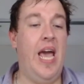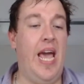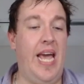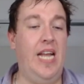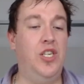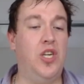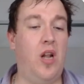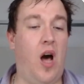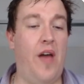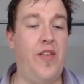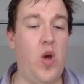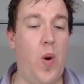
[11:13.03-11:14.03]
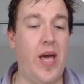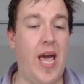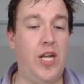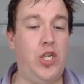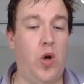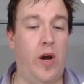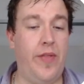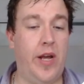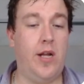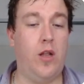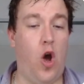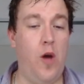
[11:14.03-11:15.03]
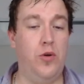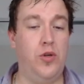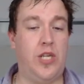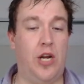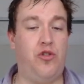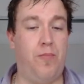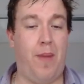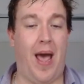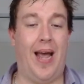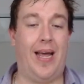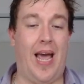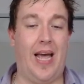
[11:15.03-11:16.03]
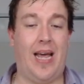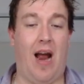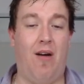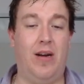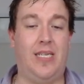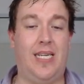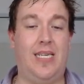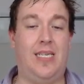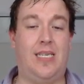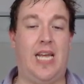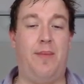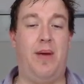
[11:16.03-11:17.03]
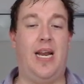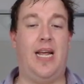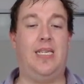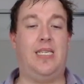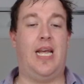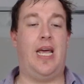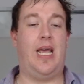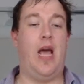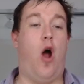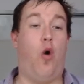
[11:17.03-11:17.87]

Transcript: In July, the U A E joined the global central bank currency C B D C